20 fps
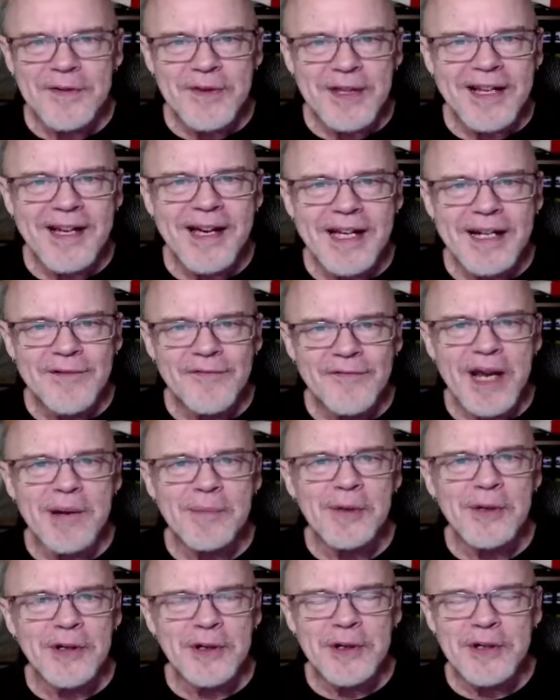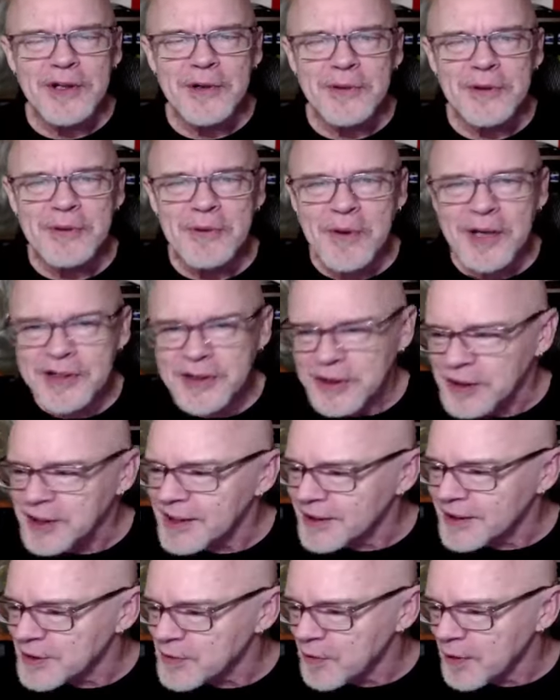the kind of neighborhood you would want your
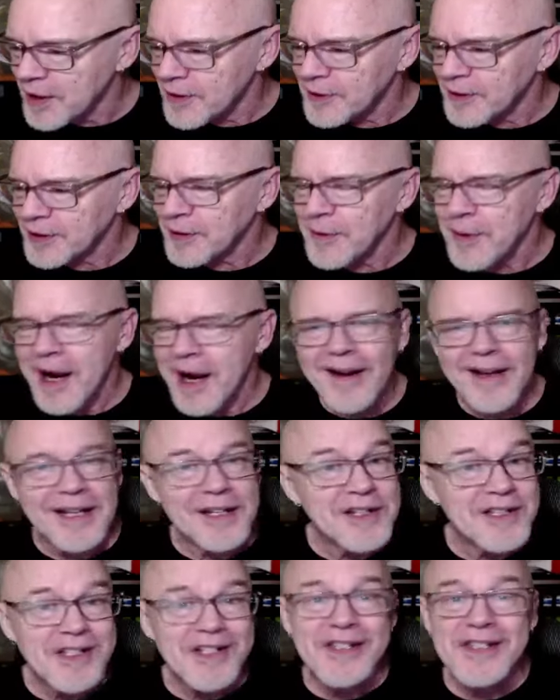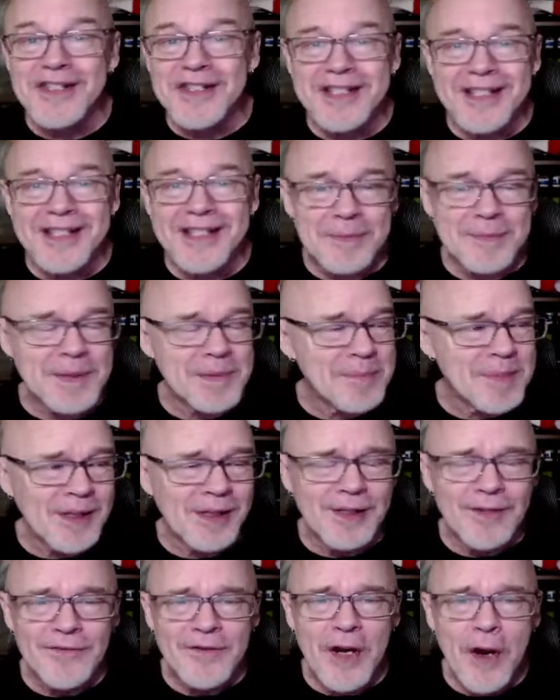kids wandering around in just because it's up in the middle
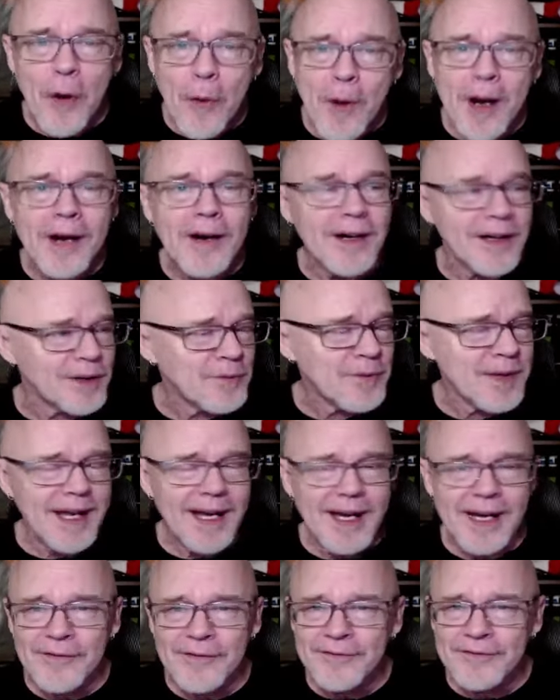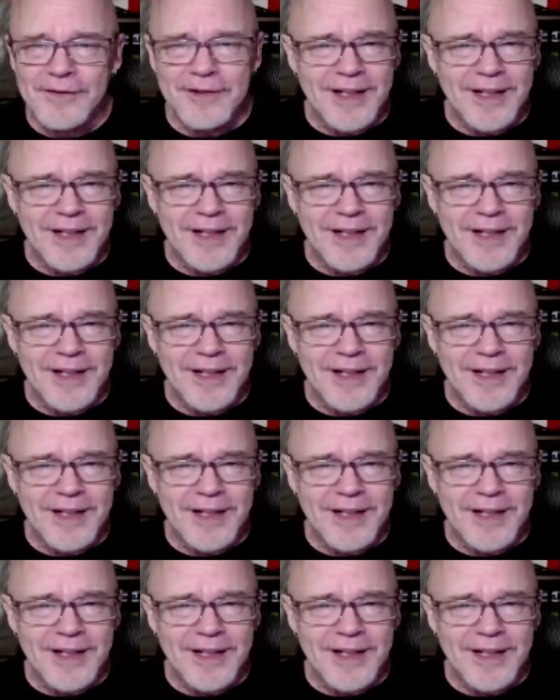of nowhere and we have